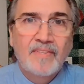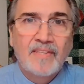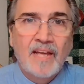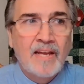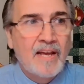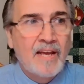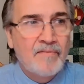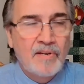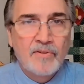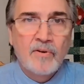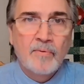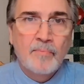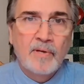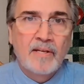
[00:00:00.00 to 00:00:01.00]
they have
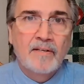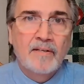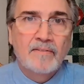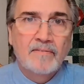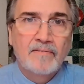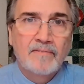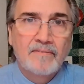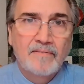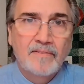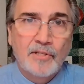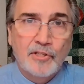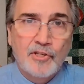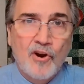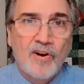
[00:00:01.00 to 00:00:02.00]
either been
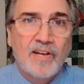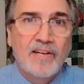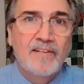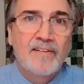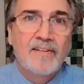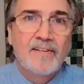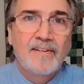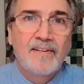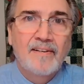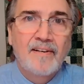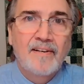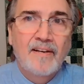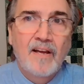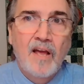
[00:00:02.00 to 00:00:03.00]
the target
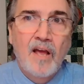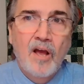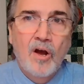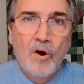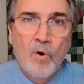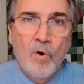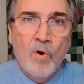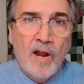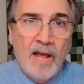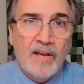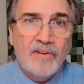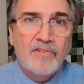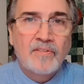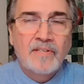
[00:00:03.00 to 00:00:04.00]
or
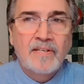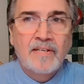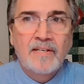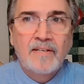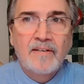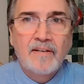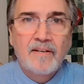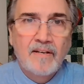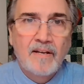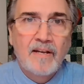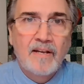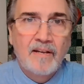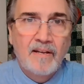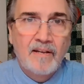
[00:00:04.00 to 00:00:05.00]
actually
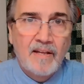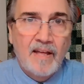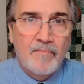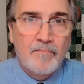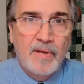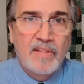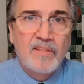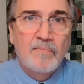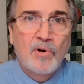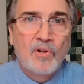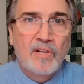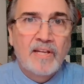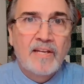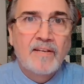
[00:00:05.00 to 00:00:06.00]
have been the
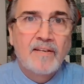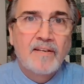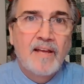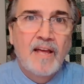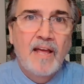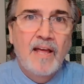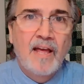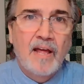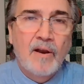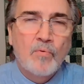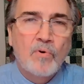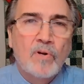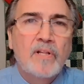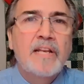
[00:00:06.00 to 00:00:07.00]
bully
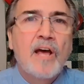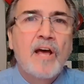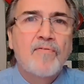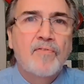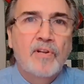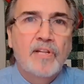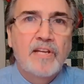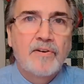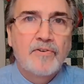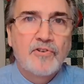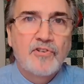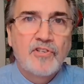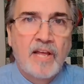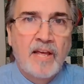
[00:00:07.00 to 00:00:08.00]
and really now fully
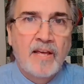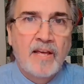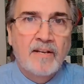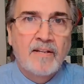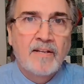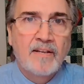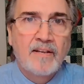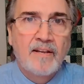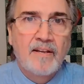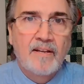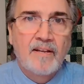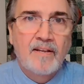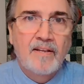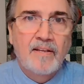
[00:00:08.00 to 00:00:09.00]
understand
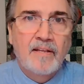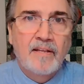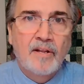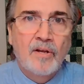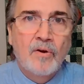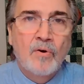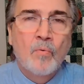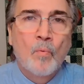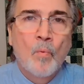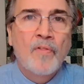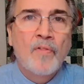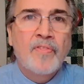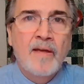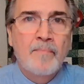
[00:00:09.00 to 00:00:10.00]
you know
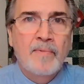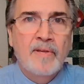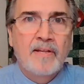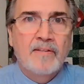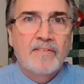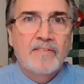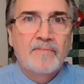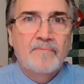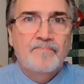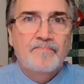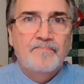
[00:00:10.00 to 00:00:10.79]
what that means